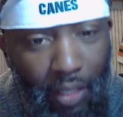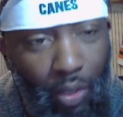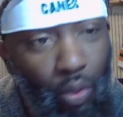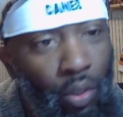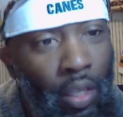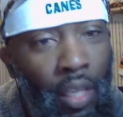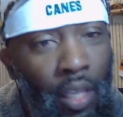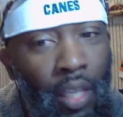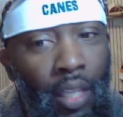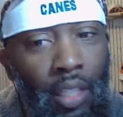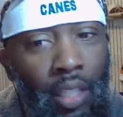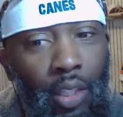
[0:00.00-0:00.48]

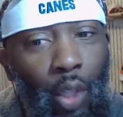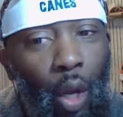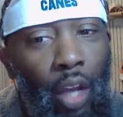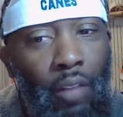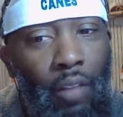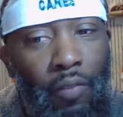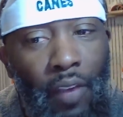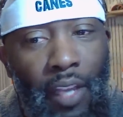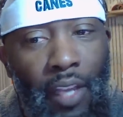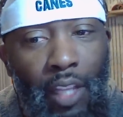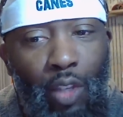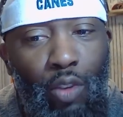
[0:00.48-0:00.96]

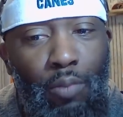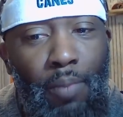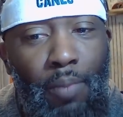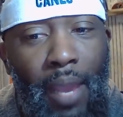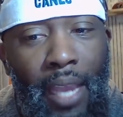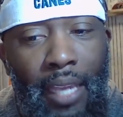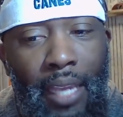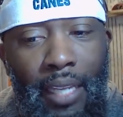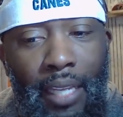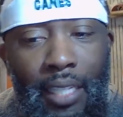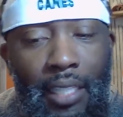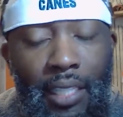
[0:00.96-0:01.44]
You
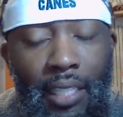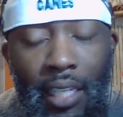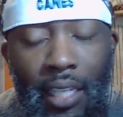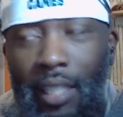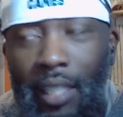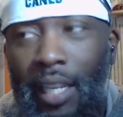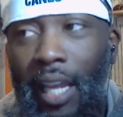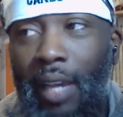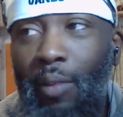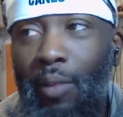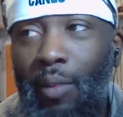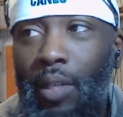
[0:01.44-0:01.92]
making it
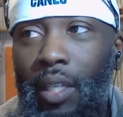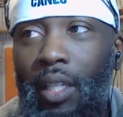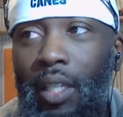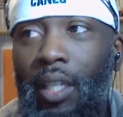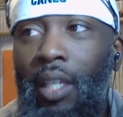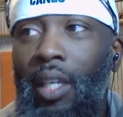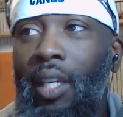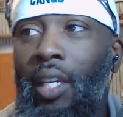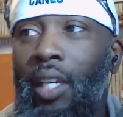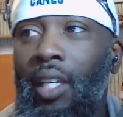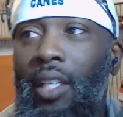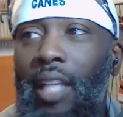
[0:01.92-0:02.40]
seem like
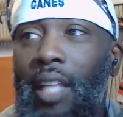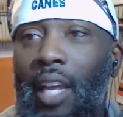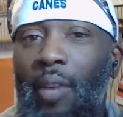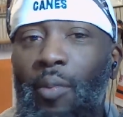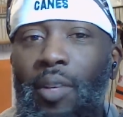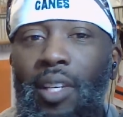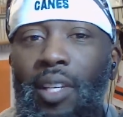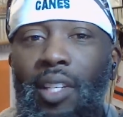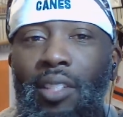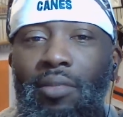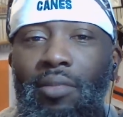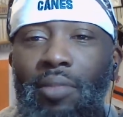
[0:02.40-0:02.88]
we.
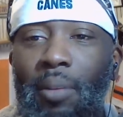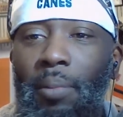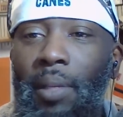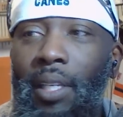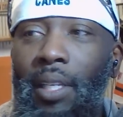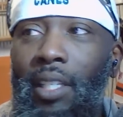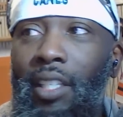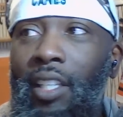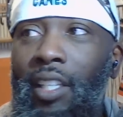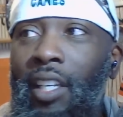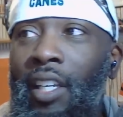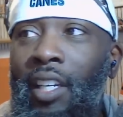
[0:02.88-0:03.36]

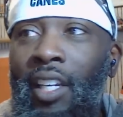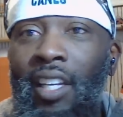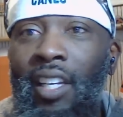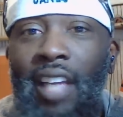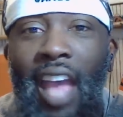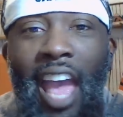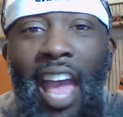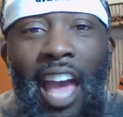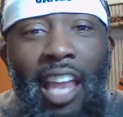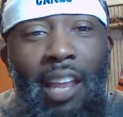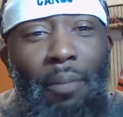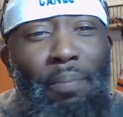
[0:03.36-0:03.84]

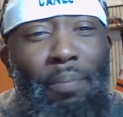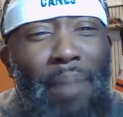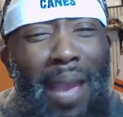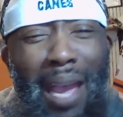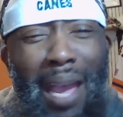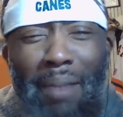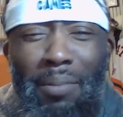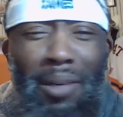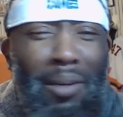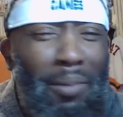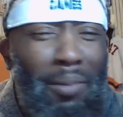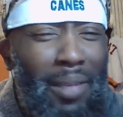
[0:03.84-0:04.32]

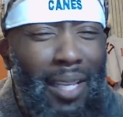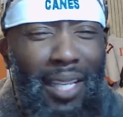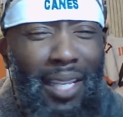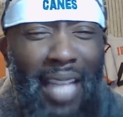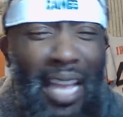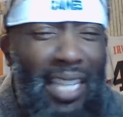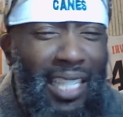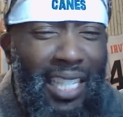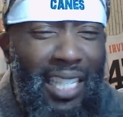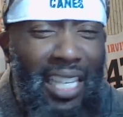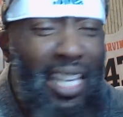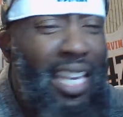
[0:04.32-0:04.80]
Alabama, man,
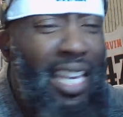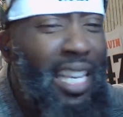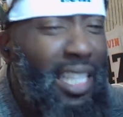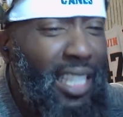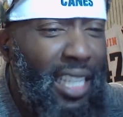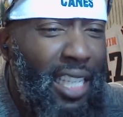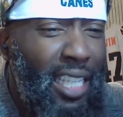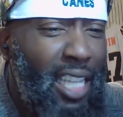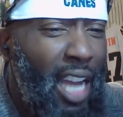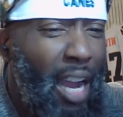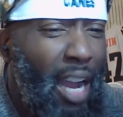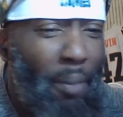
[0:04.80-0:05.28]
that's
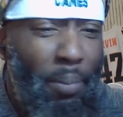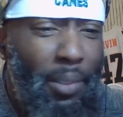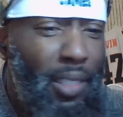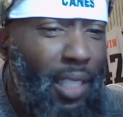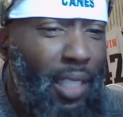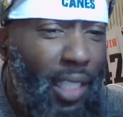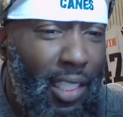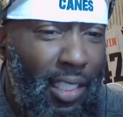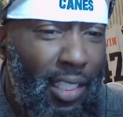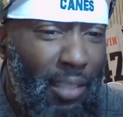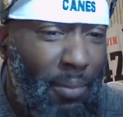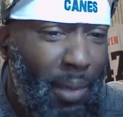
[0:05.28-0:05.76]
easy
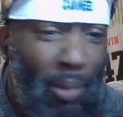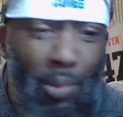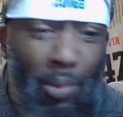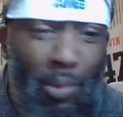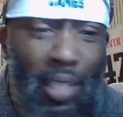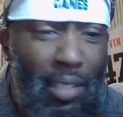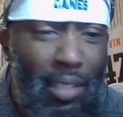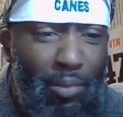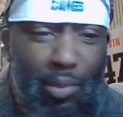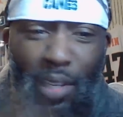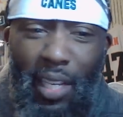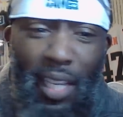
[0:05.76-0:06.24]
competition, man.
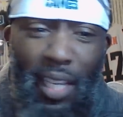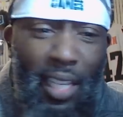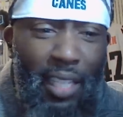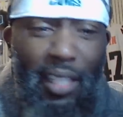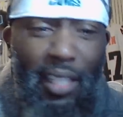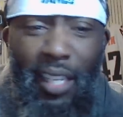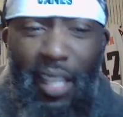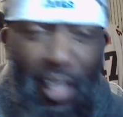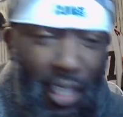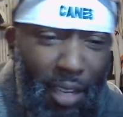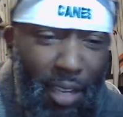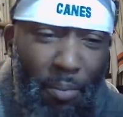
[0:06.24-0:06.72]
We can
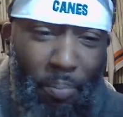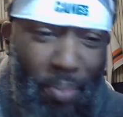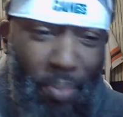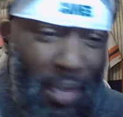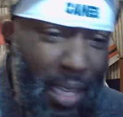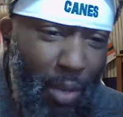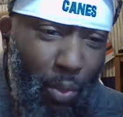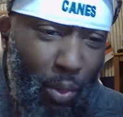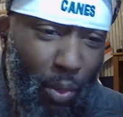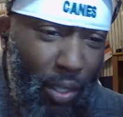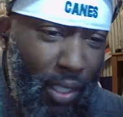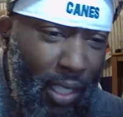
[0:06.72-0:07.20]

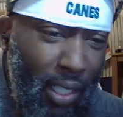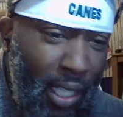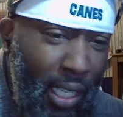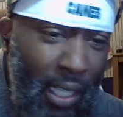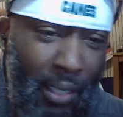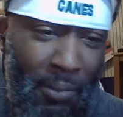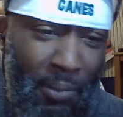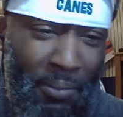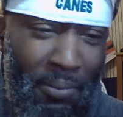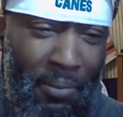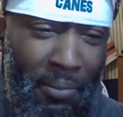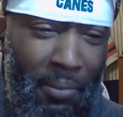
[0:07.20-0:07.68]
compete with
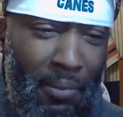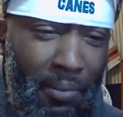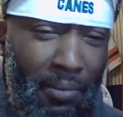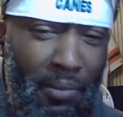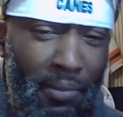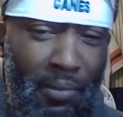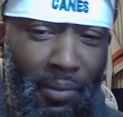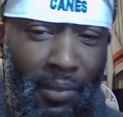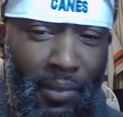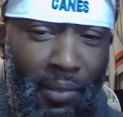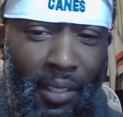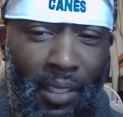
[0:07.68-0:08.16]
them.
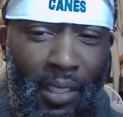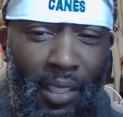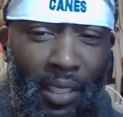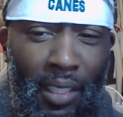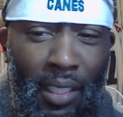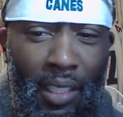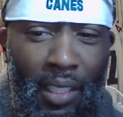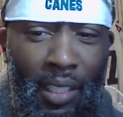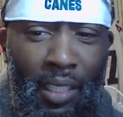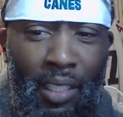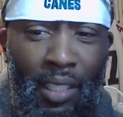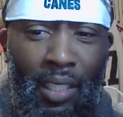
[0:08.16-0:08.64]

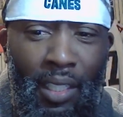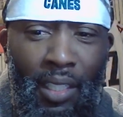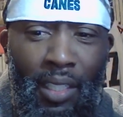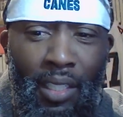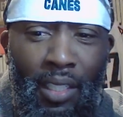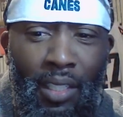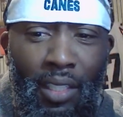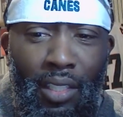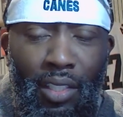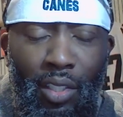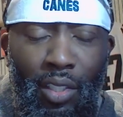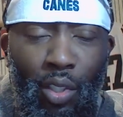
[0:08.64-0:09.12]

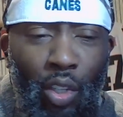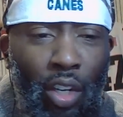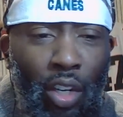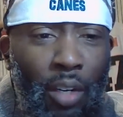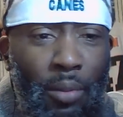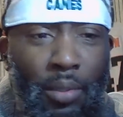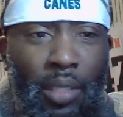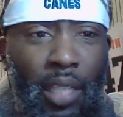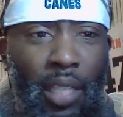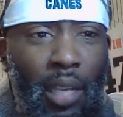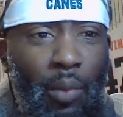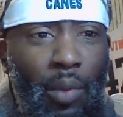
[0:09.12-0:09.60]
You know
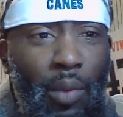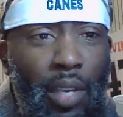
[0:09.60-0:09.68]
what I'm saying?